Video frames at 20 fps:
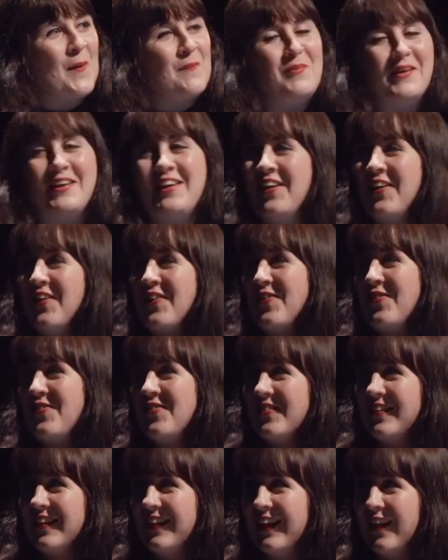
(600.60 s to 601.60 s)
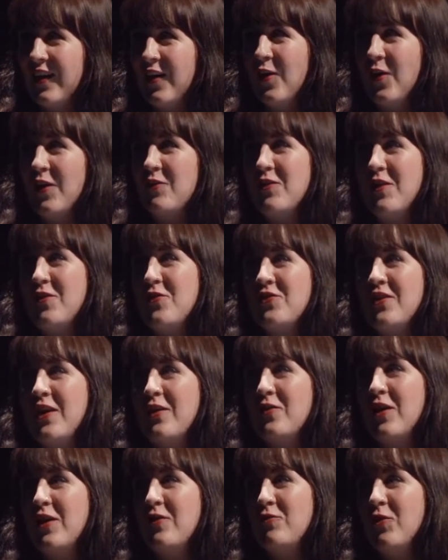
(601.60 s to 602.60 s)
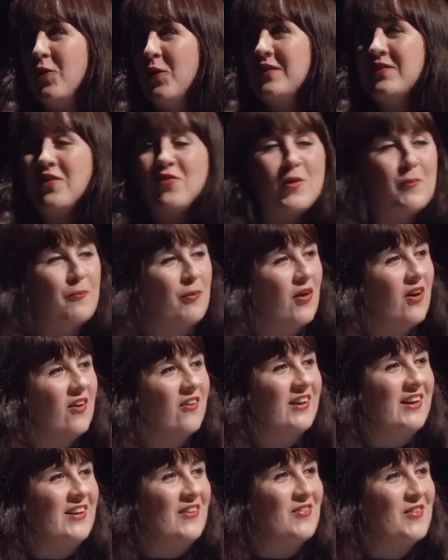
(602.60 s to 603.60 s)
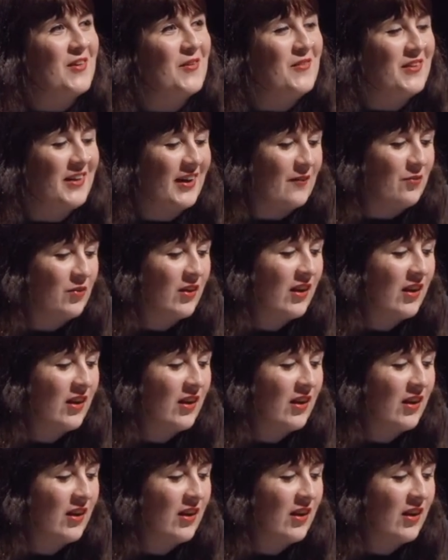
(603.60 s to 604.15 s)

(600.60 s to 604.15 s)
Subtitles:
Because Oh, I've ruined the surprise. There we go.